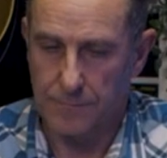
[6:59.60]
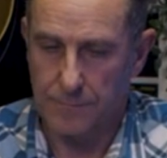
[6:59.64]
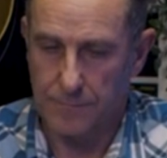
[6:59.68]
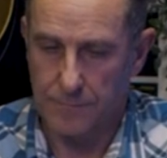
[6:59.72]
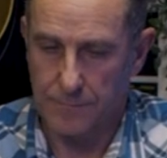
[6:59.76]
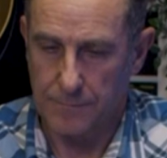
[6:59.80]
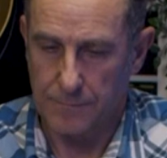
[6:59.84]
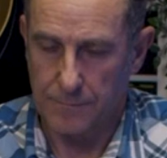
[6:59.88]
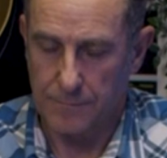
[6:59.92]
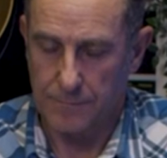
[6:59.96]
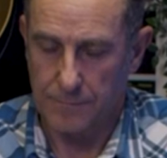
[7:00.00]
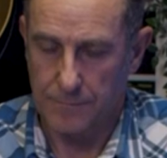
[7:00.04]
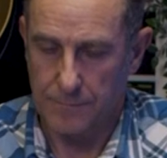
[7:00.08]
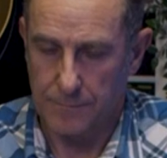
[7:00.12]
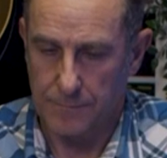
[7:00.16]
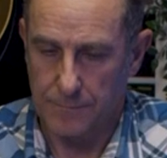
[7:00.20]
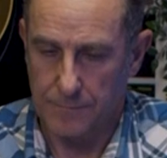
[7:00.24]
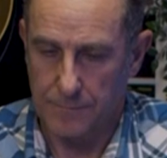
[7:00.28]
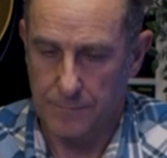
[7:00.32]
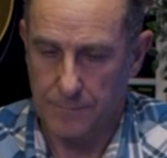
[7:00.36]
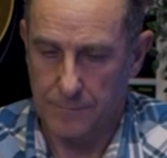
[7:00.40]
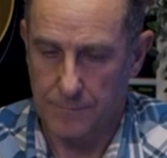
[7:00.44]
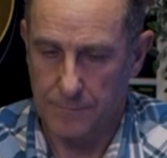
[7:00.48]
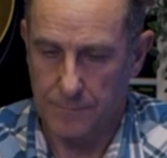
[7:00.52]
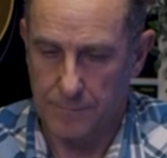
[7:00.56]

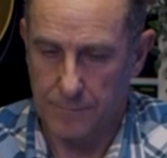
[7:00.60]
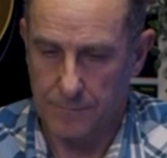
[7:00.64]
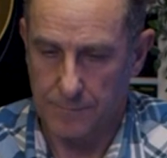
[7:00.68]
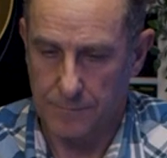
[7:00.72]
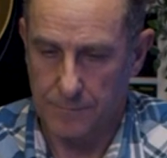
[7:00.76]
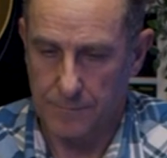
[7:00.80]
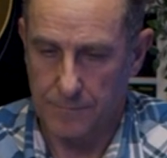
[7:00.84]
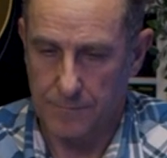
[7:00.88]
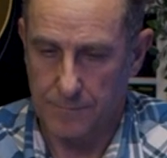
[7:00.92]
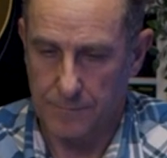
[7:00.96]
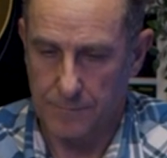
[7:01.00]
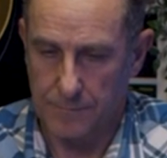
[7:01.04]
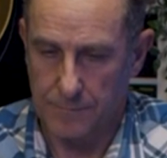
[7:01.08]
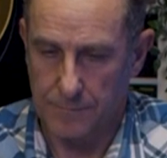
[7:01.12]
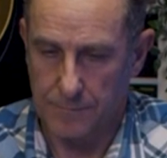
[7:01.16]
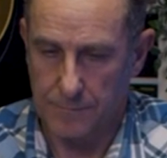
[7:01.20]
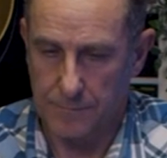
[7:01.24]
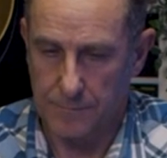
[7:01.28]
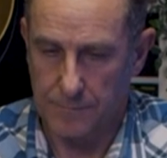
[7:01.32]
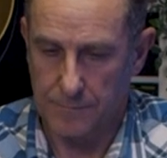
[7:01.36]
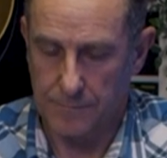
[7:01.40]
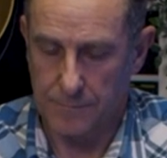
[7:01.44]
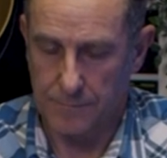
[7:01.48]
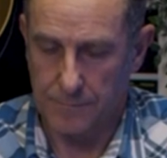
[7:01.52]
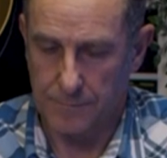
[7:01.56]

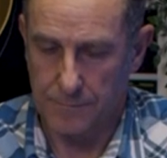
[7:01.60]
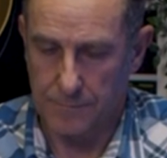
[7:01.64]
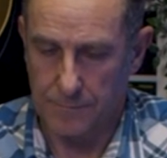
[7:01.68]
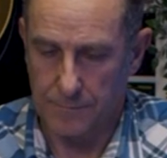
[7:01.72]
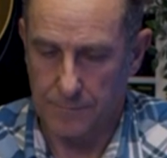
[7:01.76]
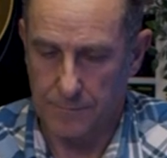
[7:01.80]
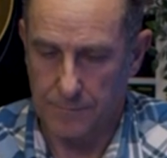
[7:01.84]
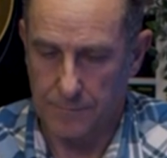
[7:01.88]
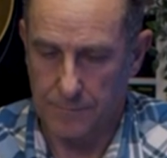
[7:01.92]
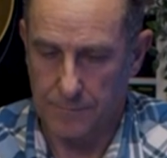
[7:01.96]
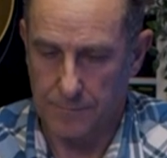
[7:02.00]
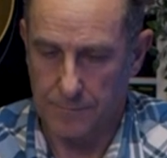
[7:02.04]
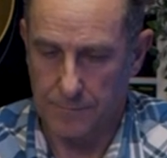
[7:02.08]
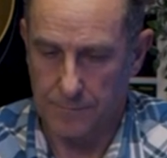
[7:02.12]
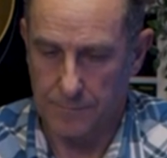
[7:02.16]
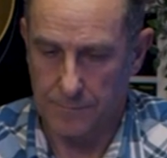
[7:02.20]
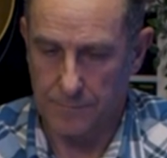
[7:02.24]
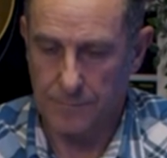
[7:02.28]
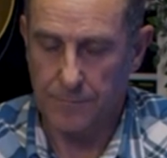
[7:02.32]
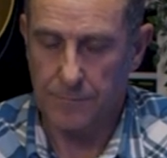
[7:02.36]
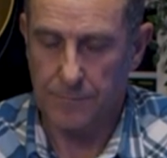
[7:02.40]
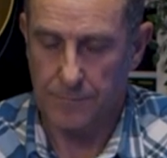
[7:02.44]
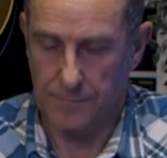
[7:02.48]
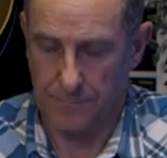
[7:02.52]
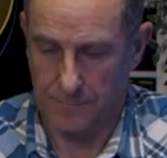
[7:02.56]

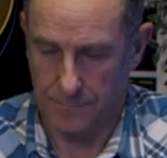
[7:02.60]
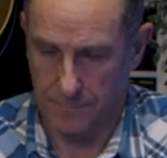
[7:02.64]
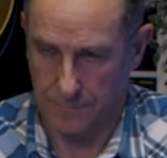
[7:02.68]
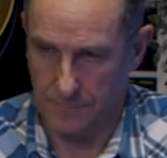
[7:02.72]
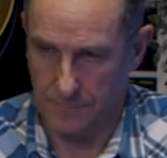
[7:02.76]
The person shown says nothing.